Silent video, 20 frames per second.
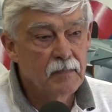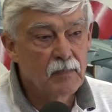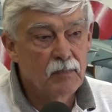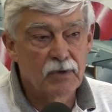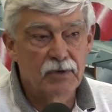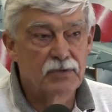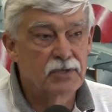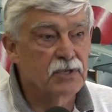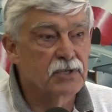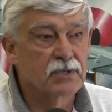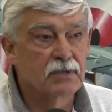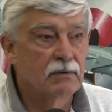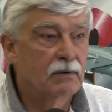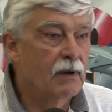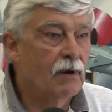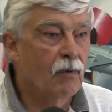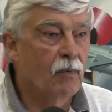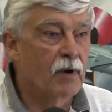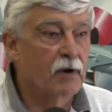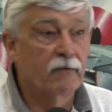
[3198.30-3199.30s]
But just a
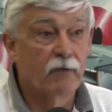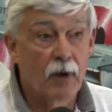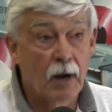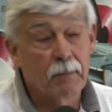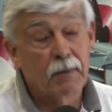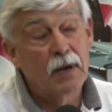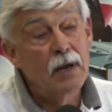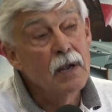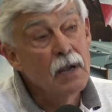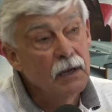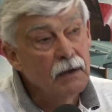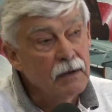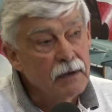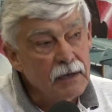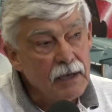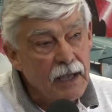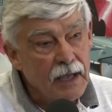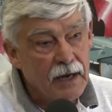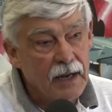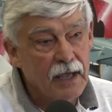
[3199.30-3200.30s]
wonderful airplane.
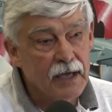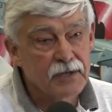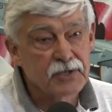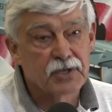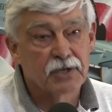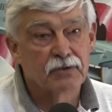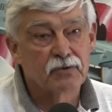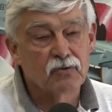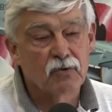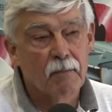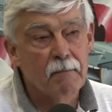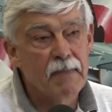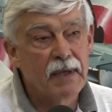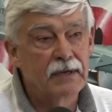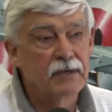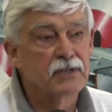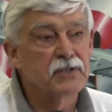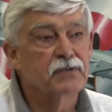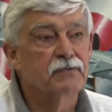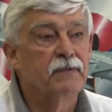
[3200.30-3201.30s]
It has a
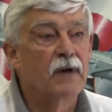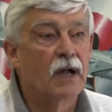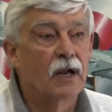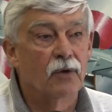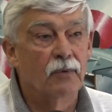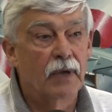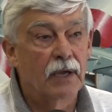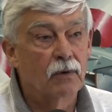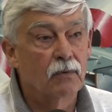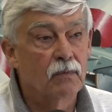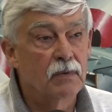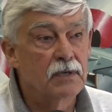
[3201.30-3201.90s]
tremendous following.